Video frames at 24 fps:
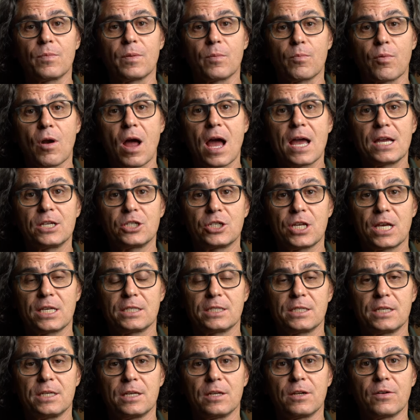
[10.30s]
from the Brian
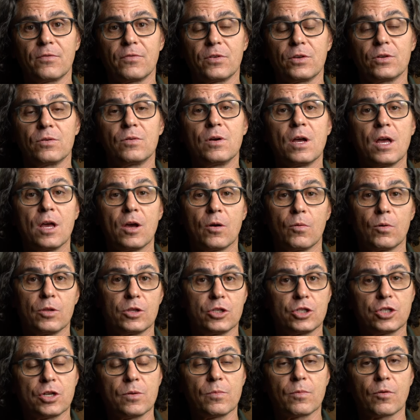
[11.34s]
Chesky interview
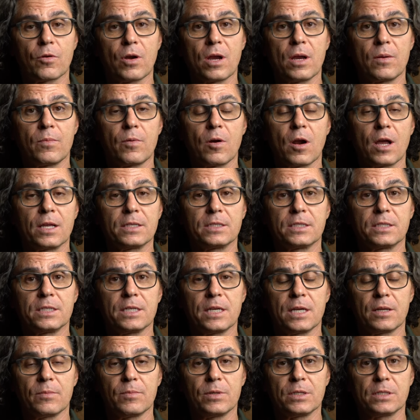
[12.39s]
with Jim Cramer on
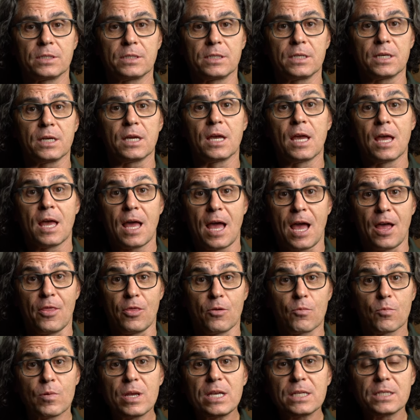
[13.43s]
CNBC.
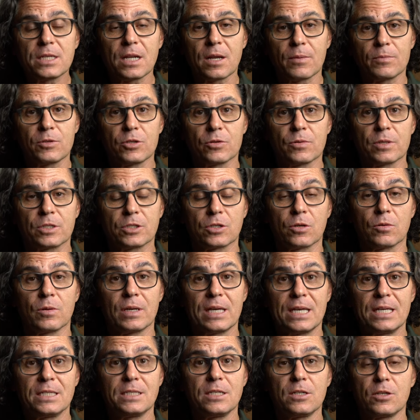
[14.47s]
And the reason I'm doing
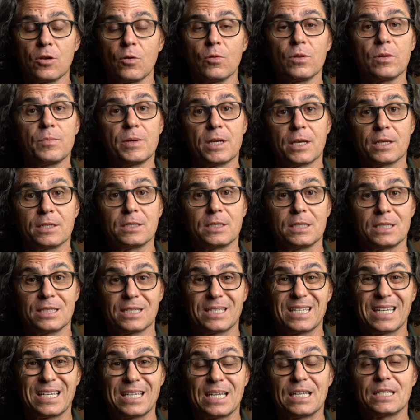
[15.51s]
so isn't only because these
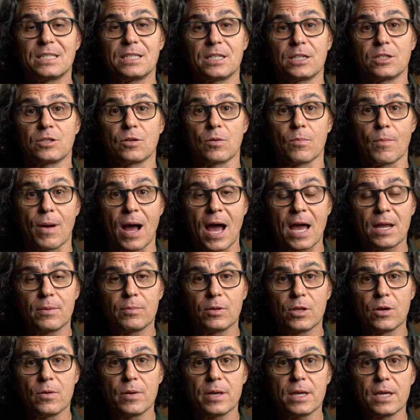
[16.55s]
statistics are
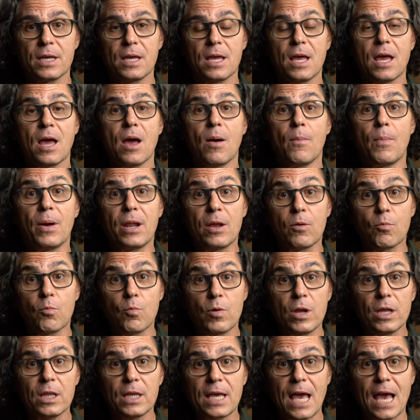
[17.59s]
mind blowing, but it
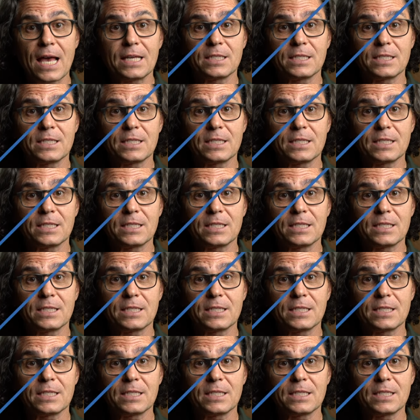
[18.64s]
really